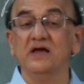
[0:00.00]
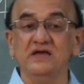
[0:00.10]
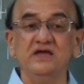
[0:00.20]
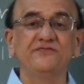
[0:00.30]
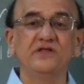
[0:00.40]

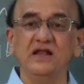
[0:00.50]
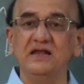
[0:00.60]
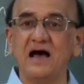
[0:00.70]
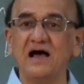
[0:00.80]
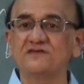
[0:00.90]
if the
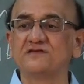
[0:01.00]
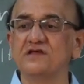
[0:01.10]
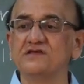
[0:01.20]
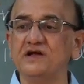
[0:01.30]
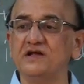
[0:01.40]
last
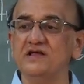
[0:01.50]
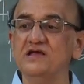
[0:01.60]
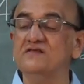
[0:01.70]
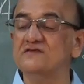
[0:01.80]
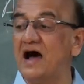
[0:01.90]
digit
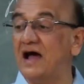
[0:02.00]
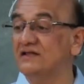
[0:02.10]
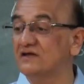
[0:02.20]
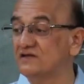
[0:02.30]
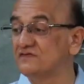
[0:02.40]
is
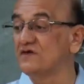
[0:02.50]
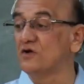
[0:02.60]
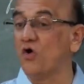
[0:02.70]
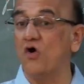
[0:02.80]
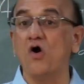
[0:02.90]
either 0
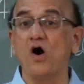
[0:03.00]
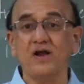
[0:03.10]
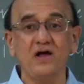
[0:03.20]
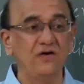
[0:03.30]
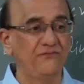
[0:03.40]

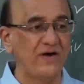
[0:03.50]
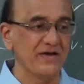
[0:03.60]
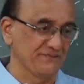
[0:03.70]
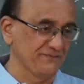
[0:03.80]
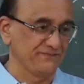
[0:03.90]
or 5.